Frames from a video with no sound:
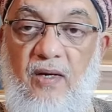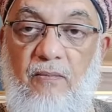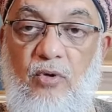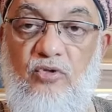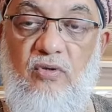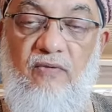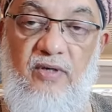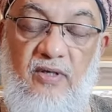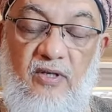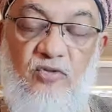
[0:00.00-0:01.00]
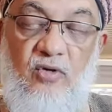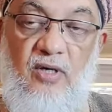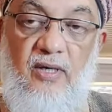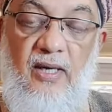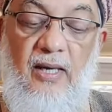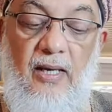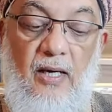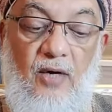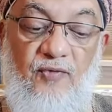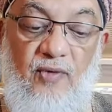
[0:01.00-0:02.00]
books you have written and so
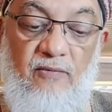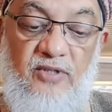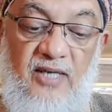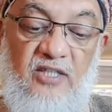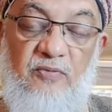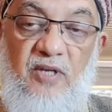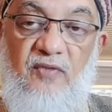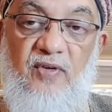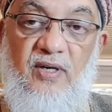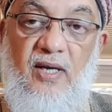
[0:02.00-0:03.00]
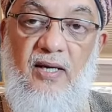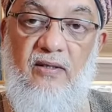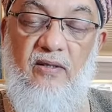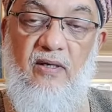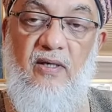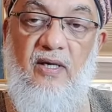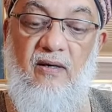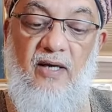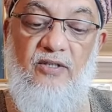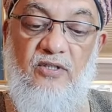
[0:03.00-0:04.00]
on, from which others benefit. And 3rd,
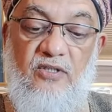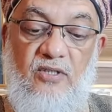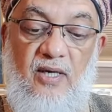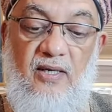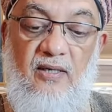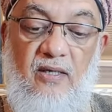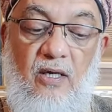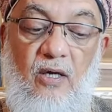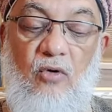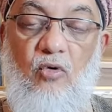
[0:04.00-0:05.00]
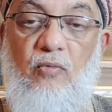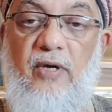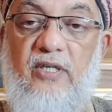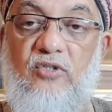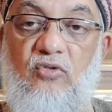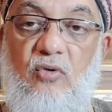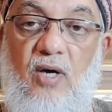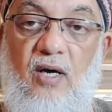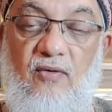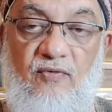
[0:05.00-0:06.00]
a righteous child who makes
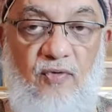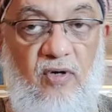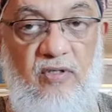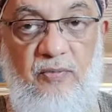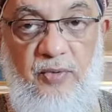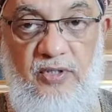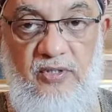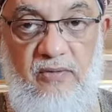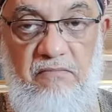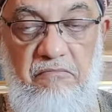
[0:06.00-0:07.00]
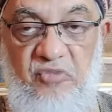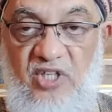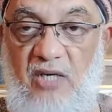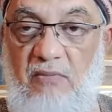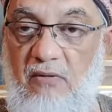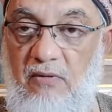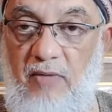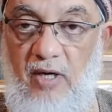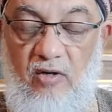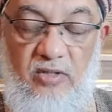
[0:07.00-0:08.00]
dua for the person. Child may be
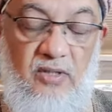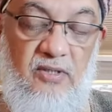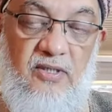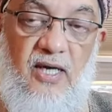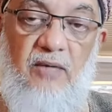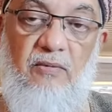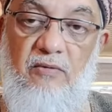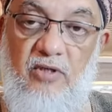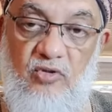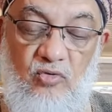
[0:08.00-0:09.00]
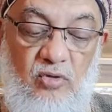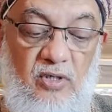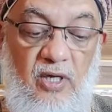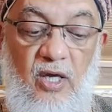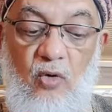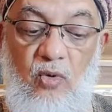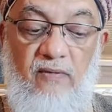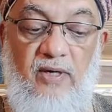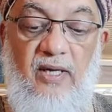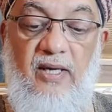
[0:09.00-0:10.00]
biological child, maybe a student,
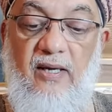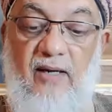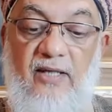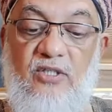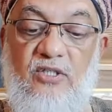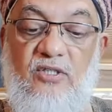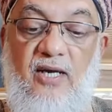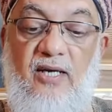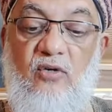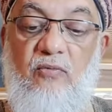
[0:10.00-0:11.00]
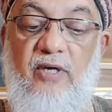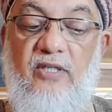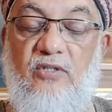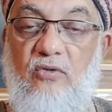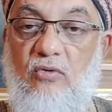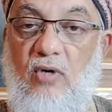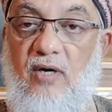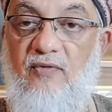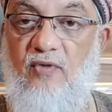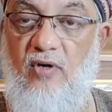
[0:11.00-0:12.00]
whoever. Righteous child who makes
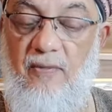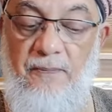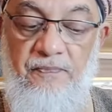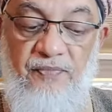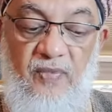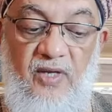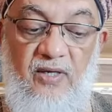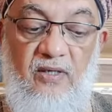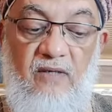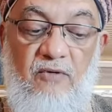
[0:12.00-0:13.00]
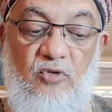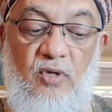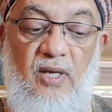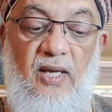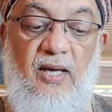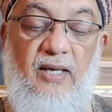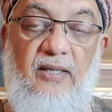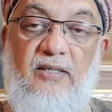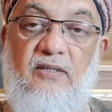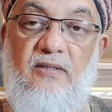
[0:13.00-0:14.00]
dua for that individual,
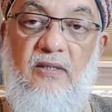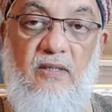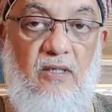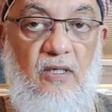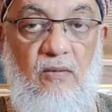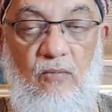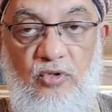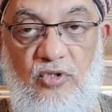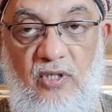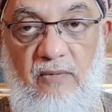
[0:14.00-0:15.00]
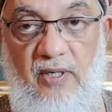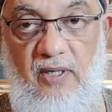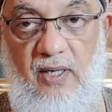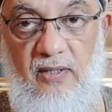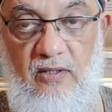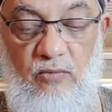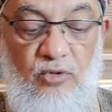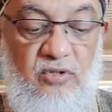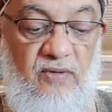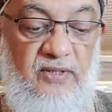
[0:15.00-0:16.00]
and this is in Muslim and other
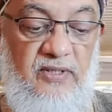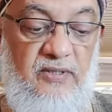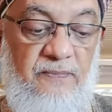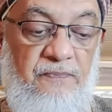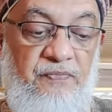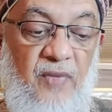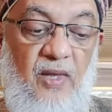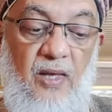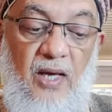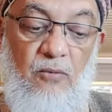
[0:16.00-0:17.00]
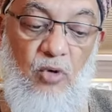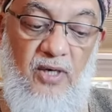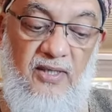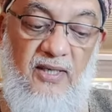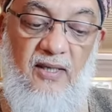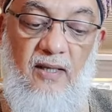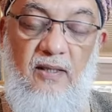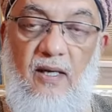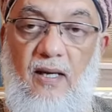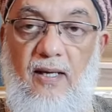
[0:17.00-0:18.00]
books of hadith. Abu Qatada
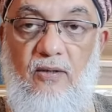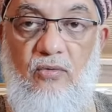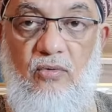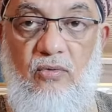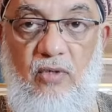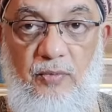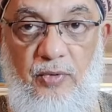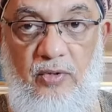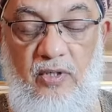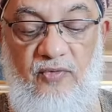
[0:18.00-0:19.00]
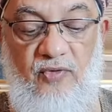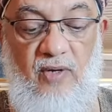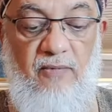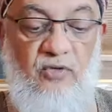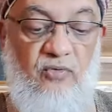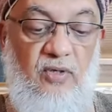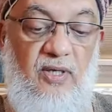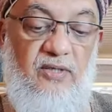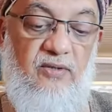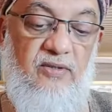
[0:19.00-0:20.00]
radiallahu anhu reported from
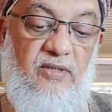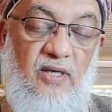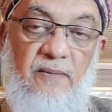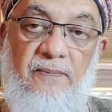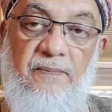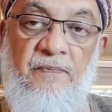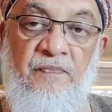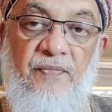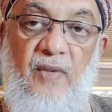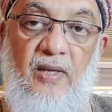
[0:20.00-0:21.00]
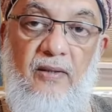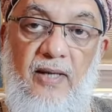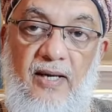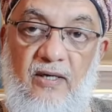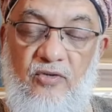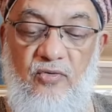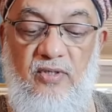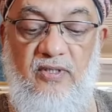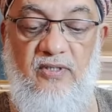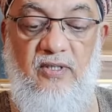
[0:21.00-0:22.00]
Rasulullah sallallahu alaihi wasallam that
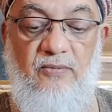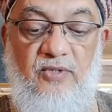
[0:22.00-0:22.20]
Rasulullah sallallahu alaihi wasallam